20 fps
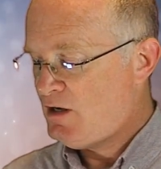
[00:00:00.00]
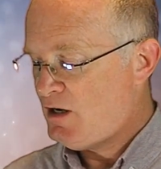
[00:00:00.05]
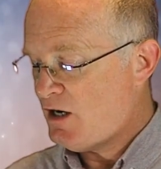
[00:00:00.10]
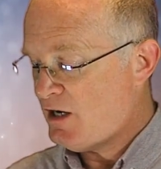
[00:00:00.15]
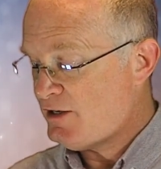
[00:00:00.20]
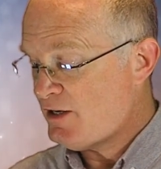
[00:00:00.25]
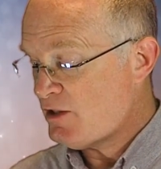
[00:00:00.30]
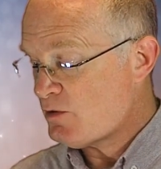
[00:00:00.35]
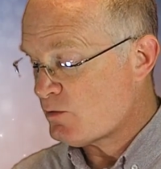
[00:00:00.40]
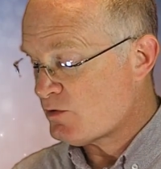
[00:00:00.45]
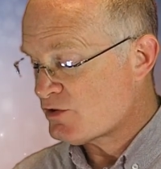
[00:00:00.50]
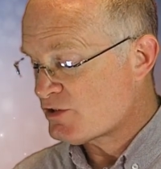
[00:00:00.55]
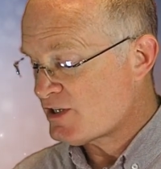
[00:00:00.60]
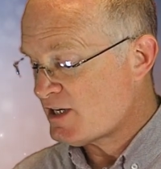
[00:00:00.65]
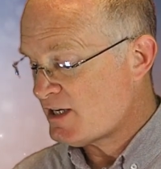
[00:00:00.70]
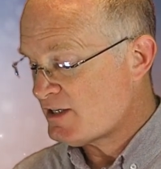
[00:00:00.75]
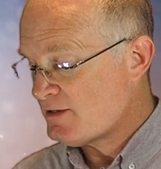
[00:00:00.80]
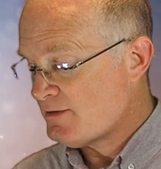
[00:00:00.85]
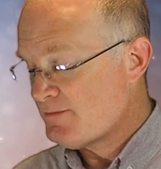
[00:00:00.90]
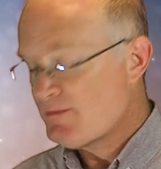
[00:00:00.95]
Another one
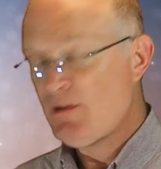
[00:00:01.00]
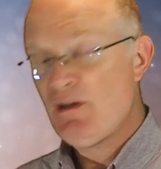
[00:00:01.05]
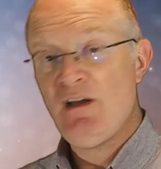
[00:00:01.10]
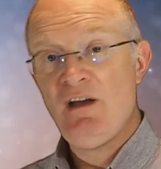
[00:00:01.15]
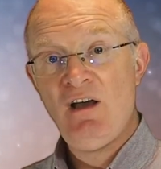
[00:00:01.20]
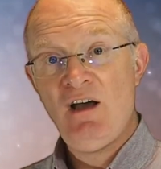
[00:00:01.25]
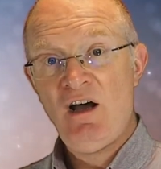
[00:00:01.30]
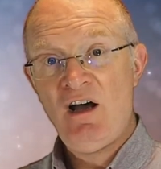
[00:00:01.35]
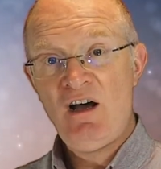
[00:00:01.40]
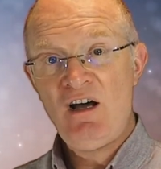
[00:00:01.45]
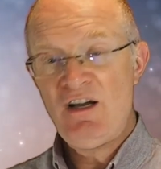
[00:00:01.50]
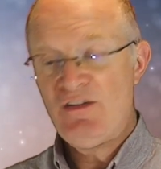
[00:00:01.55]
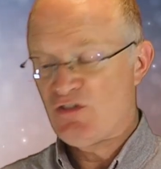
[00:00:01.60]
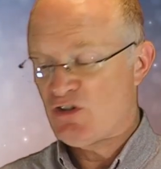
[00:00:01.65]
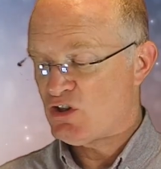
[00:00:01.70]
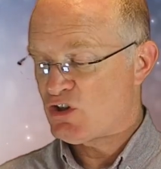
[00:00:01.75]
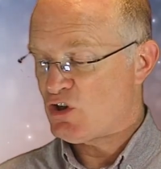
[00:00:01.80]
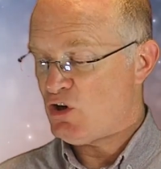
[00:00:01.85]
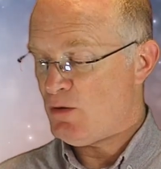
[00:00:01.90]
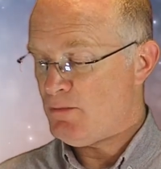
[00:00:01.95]
said, 'I've
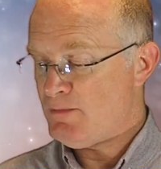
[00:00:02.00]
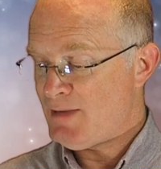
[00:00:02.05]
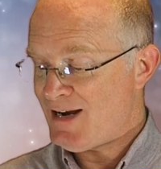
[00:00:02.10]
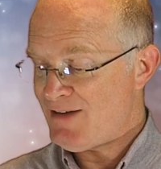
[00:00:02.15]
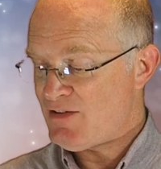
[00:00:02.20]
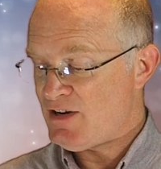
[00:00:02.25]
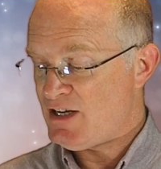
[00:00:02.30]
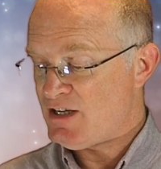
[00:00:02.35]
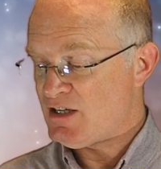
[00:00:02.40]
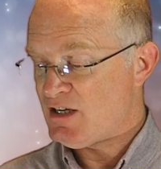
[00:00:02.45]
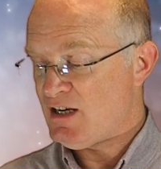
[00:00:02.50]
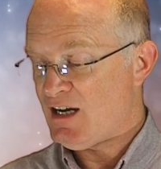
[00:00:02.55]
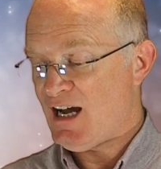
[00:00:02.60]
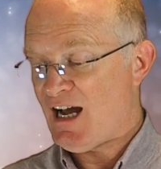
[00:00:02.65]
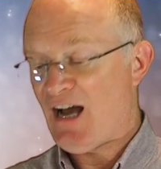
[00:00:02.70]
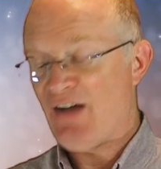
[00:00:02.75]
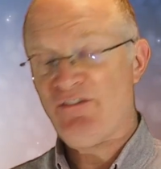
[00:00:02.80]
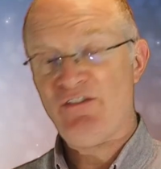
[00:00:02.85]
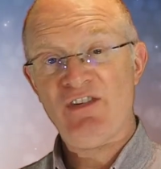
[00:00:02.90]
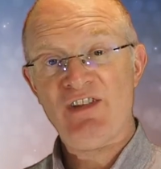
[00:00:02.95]
just got married
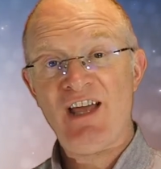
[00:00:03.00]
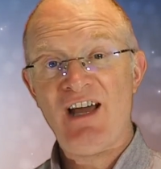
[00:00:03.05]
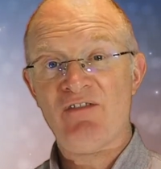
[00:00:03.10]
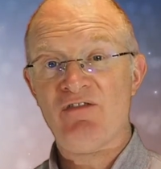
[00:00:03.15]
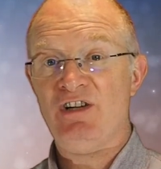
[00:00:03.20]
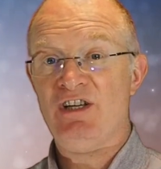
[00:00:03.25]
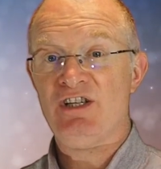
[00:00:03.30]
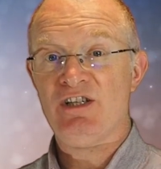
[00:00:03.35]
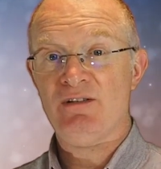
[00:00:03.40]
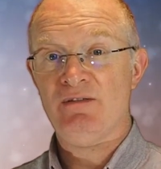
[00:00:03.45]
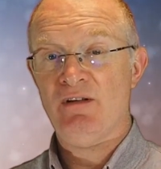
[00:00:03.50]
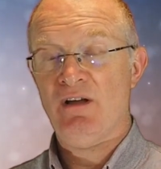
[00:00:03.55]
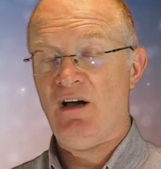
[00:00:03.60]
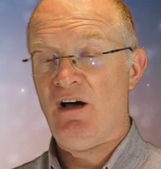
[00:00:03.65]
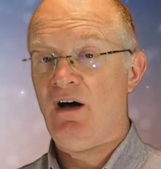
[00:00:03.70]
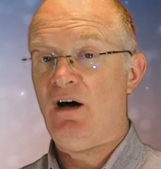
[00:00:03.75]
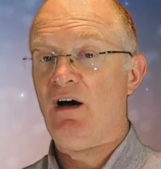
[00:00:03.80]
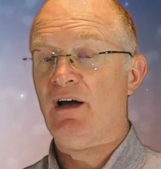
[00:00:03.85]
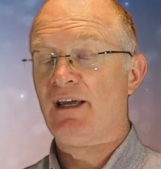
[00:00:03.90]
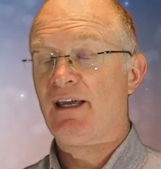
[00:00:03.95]
and for that reason
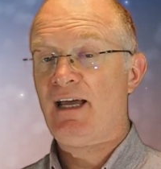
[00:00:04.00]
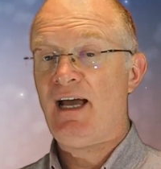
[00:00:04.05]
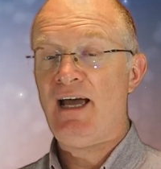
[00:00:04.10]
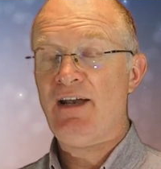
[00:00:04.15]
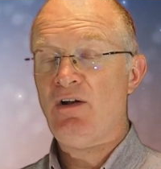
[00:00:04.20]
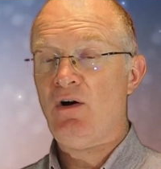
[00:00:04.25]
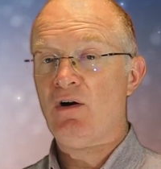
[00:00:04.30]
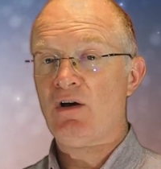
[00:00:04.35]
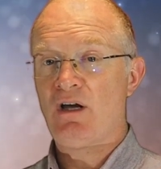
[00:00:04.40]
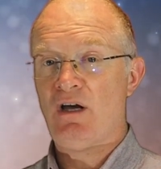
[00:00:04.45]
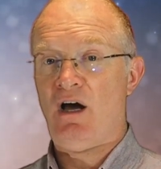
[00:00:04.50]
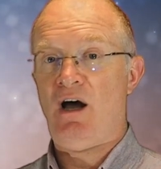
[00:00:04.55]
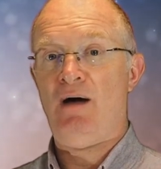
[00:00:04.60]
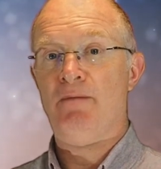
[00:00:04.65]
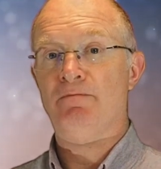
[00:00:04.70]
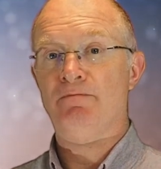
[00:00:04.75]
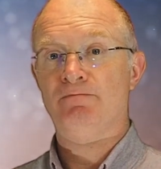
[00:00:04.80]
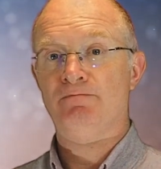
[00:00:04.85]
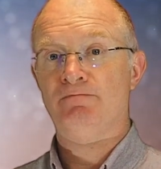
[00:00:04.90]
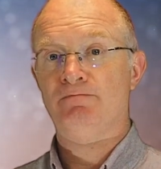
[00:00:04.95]
I cannot
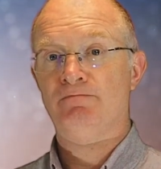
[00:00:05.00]
come.'